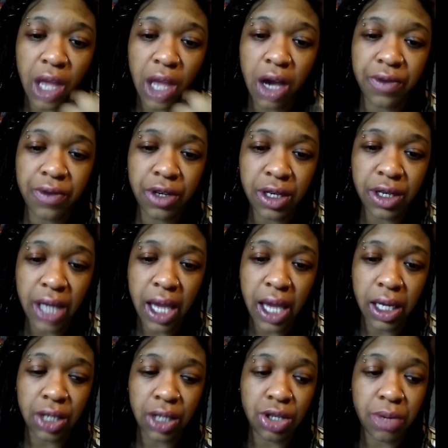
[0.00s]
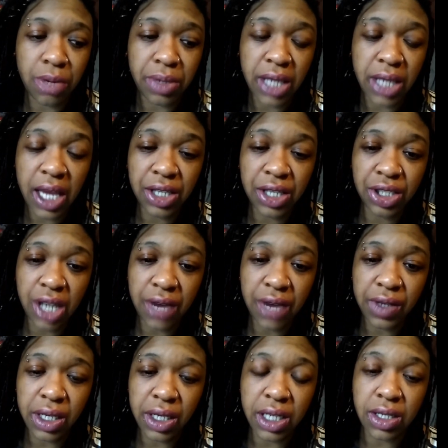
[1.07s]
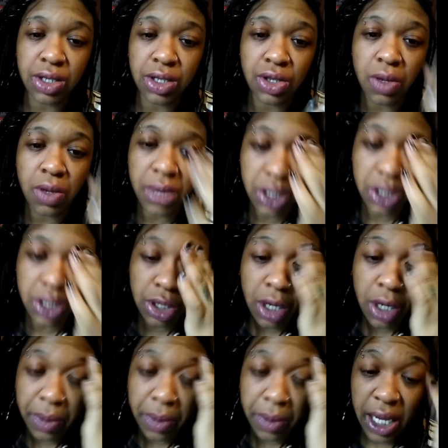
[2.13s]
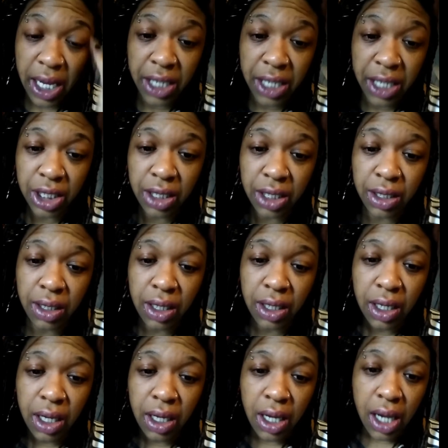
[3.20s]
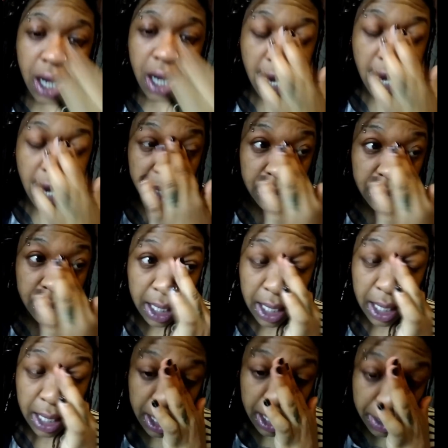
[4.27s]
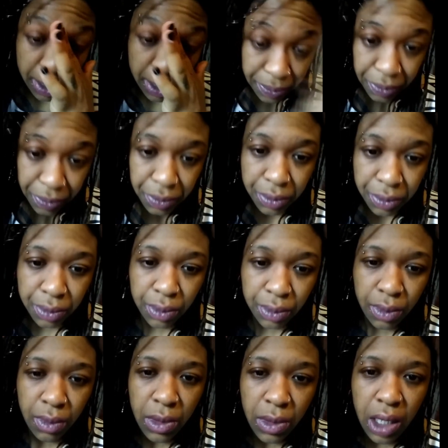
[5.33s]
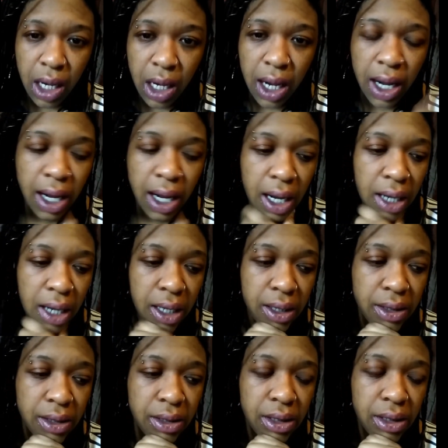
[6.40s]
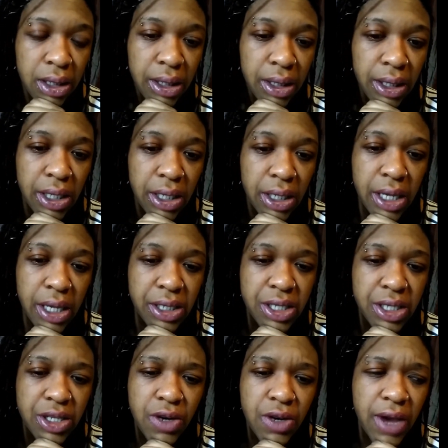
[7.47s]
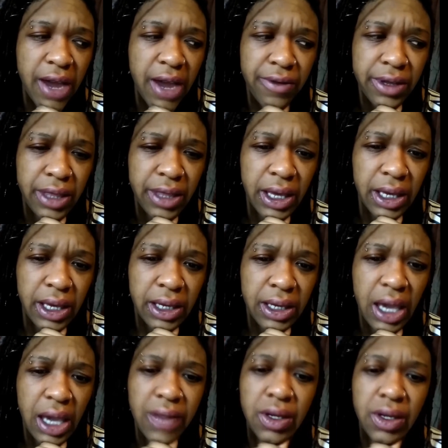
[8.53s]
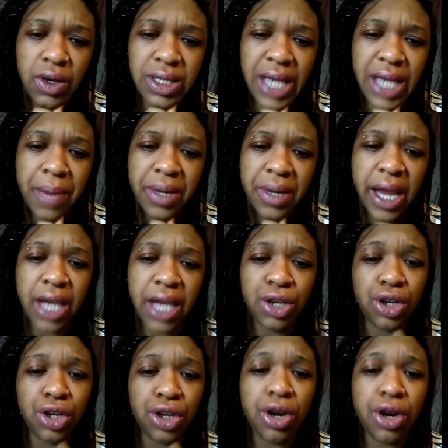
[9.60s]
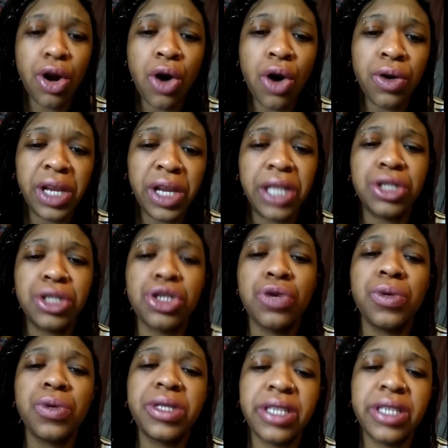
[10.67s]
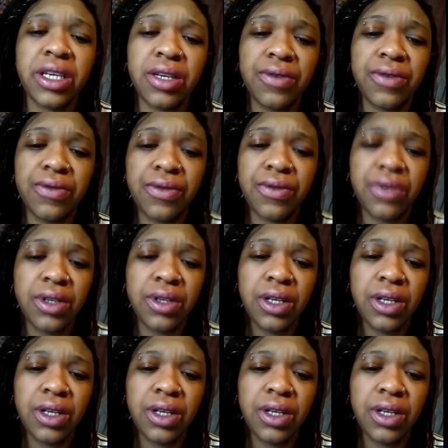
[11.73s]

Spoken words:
of your deck, interpretation of it, because there's so much interpretation to take in, and just know everything. And then on top of that, your own intuitive